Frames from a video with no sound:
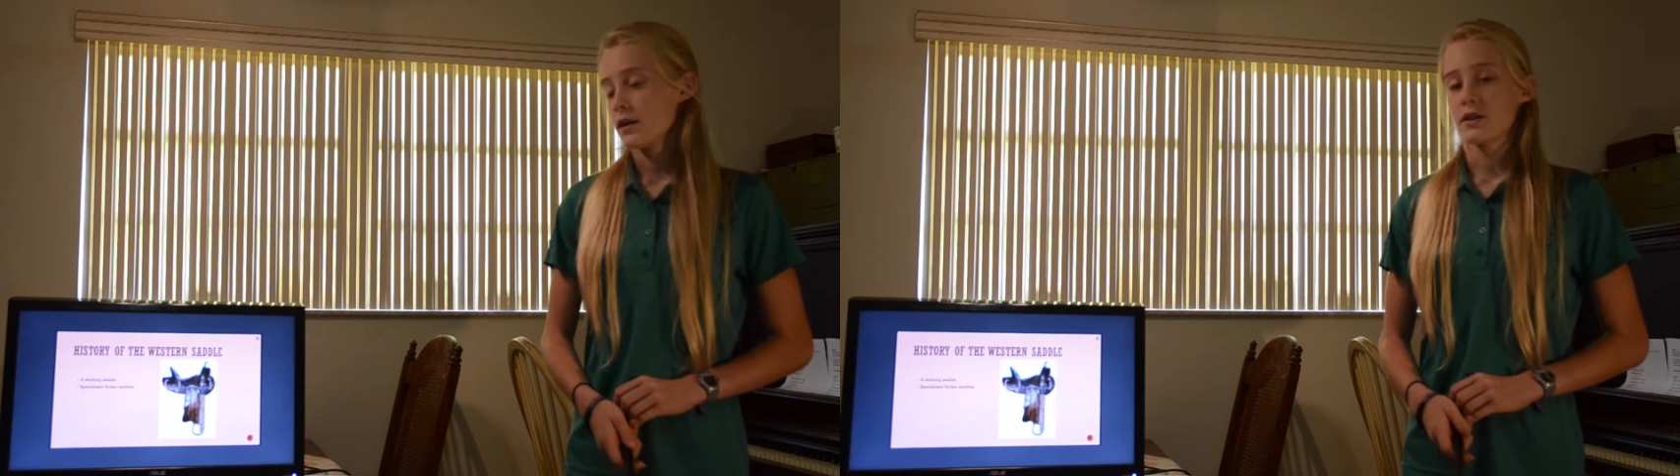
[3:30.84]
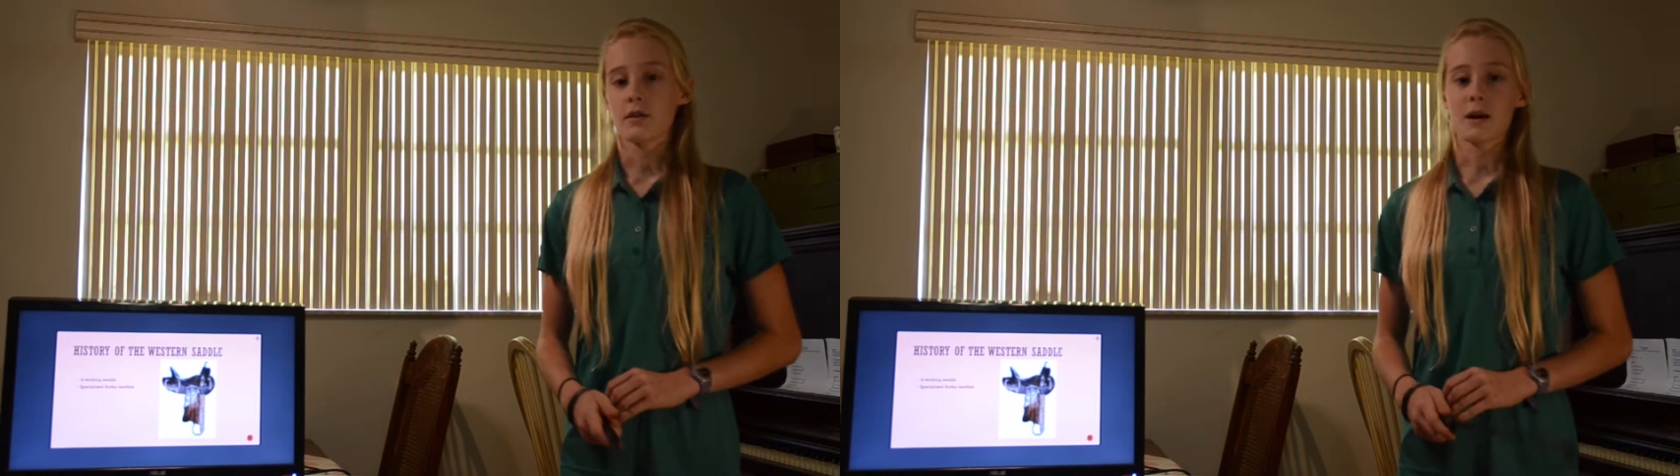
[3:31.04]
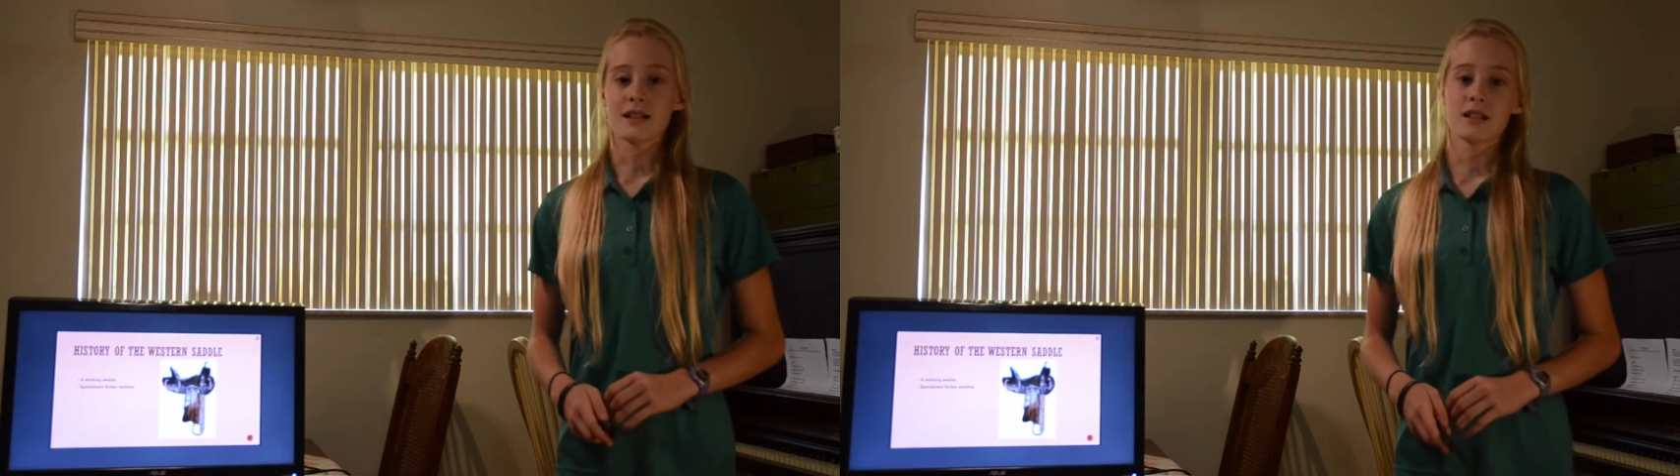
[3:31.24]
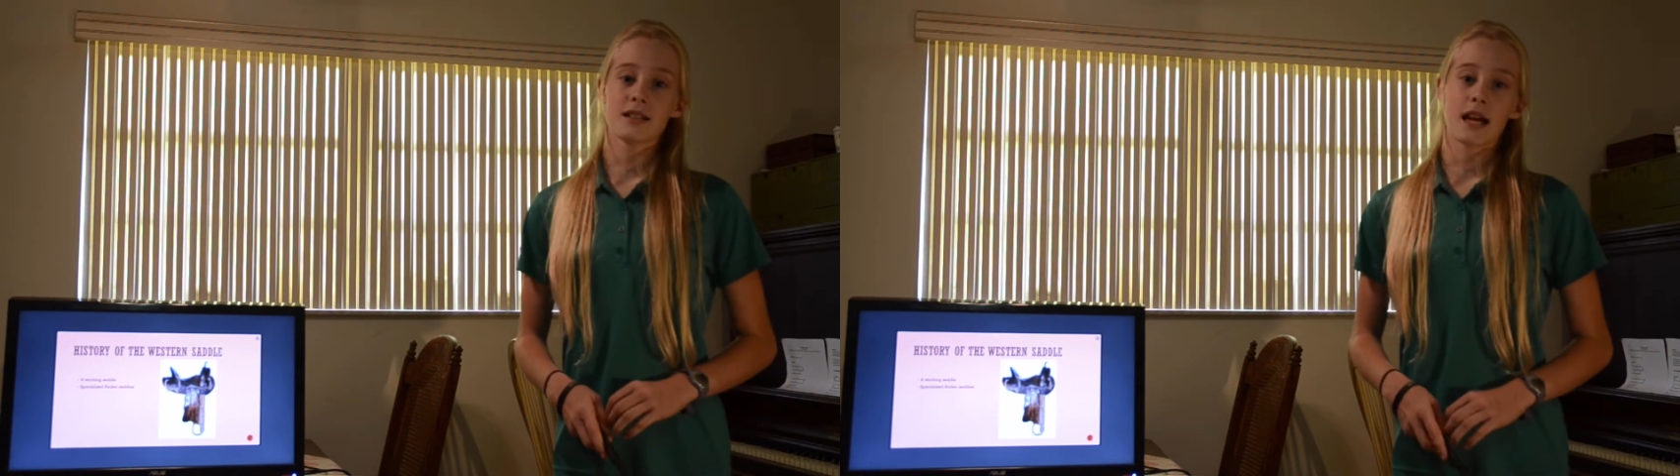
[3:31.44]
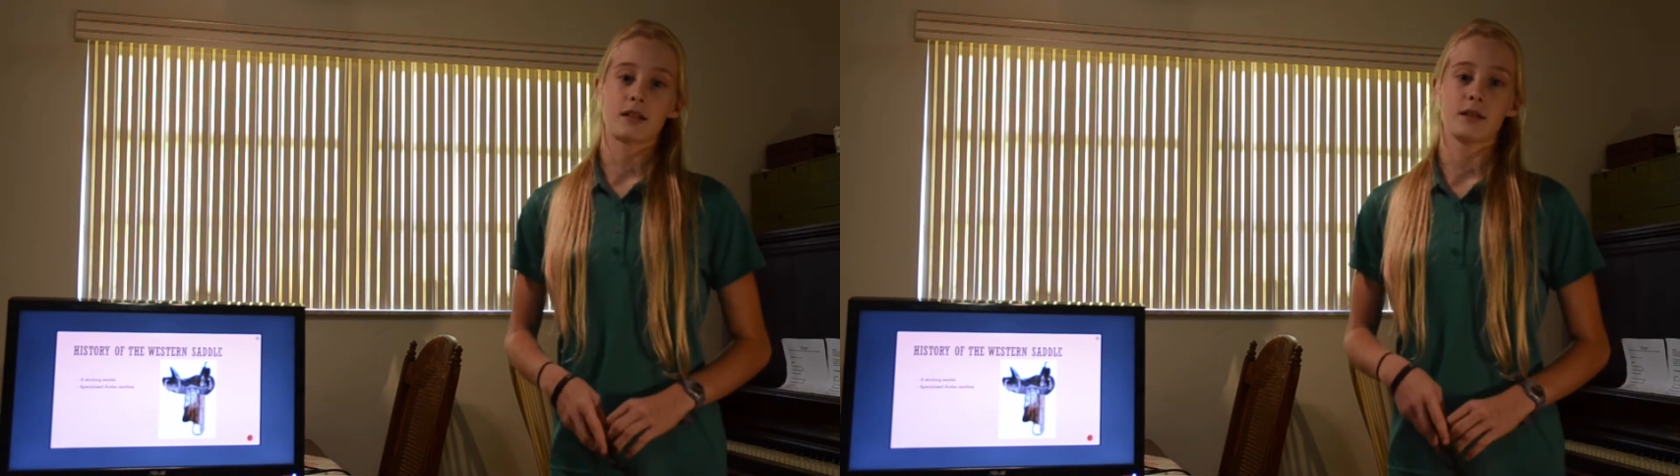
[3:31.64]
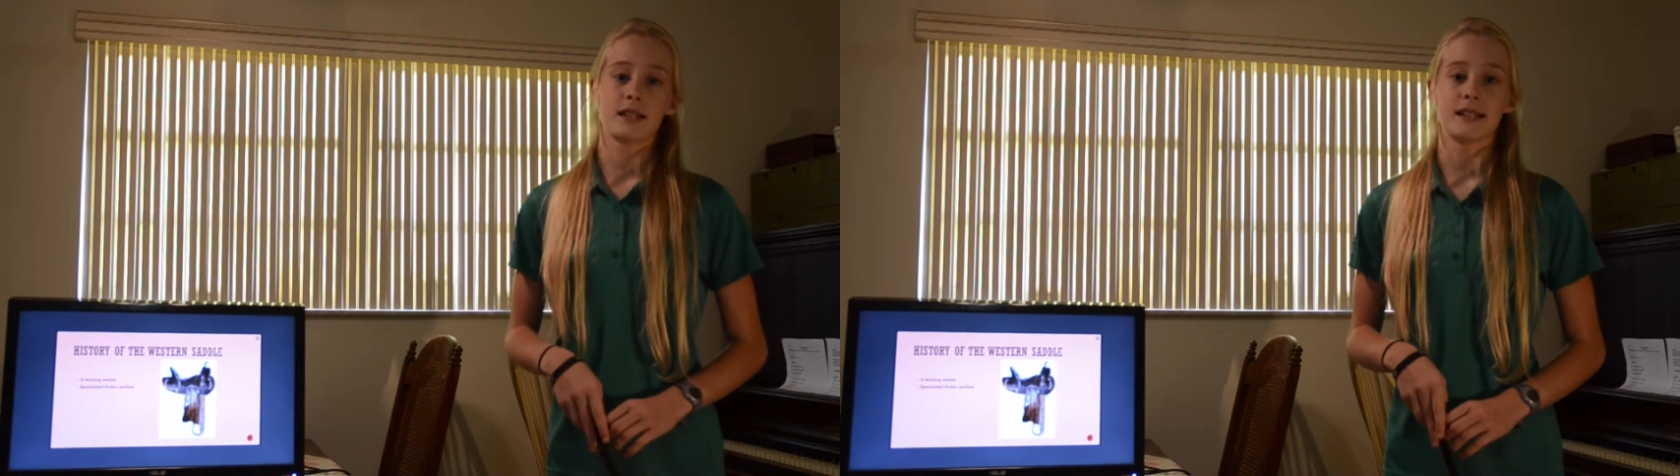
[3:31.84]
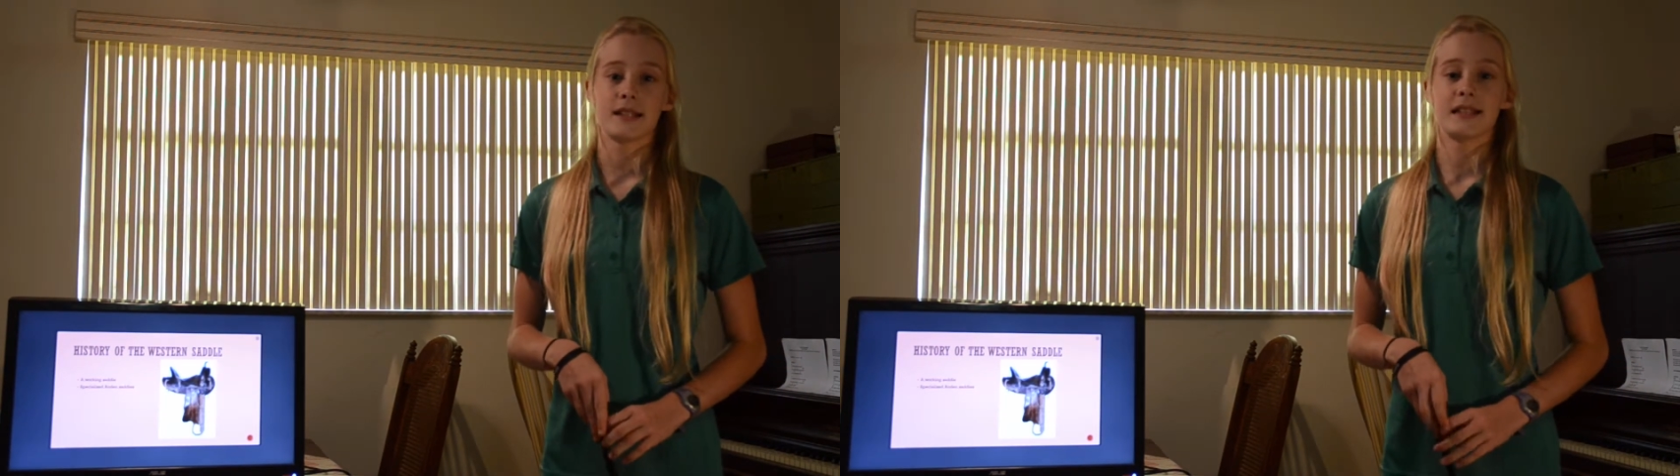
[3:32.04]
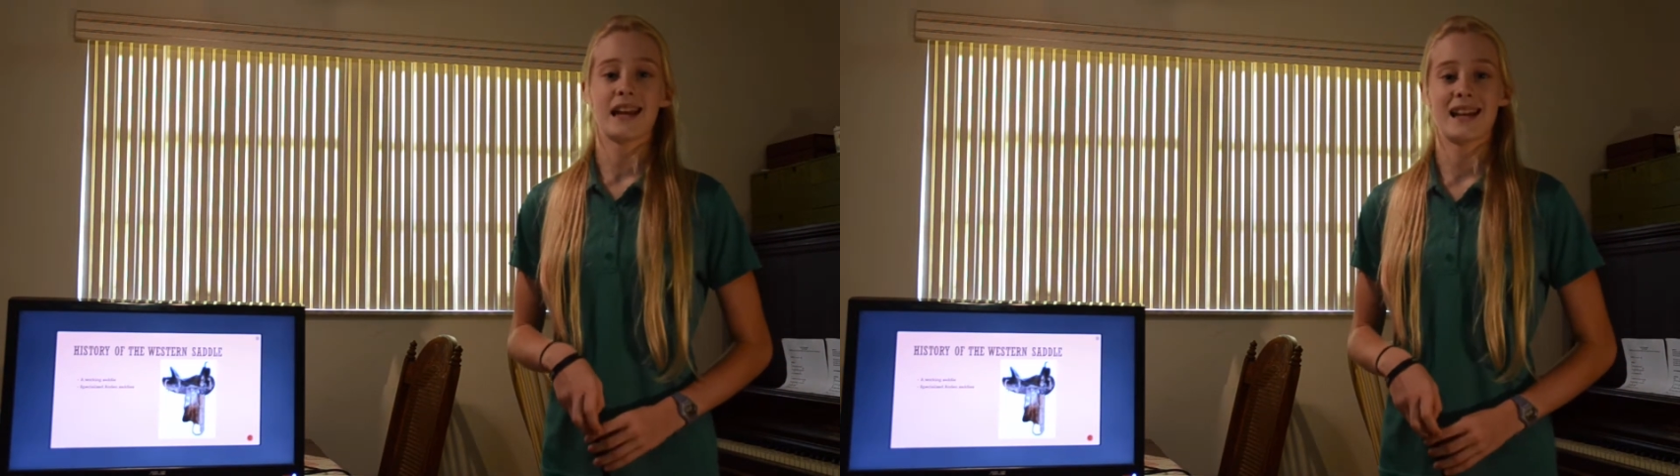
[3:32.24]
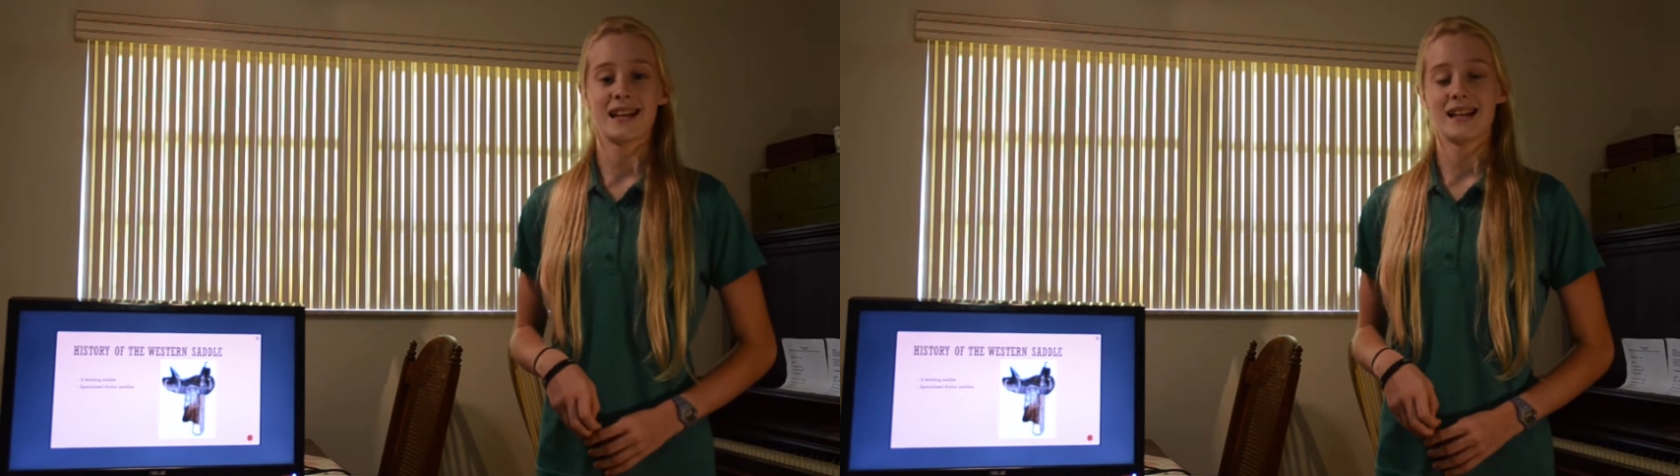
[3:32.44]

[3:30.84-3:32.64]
The Western saddle we see today